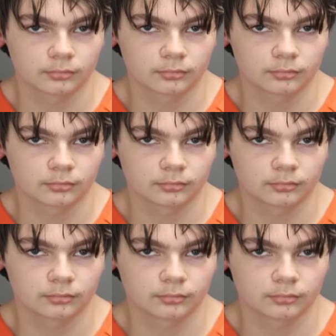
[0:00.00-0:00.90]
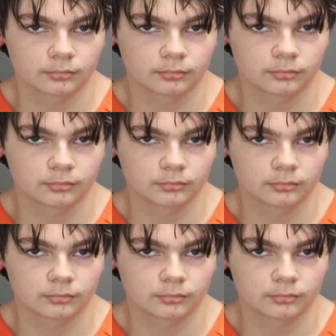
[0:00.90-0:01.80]

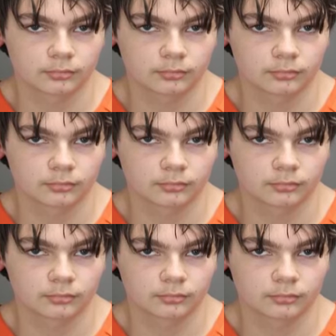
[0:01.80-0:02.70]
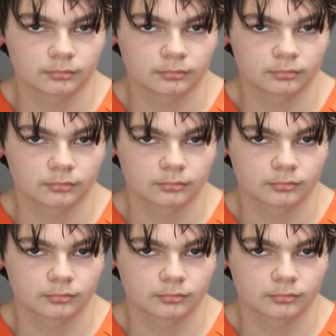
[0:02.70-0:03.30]
(not speaking)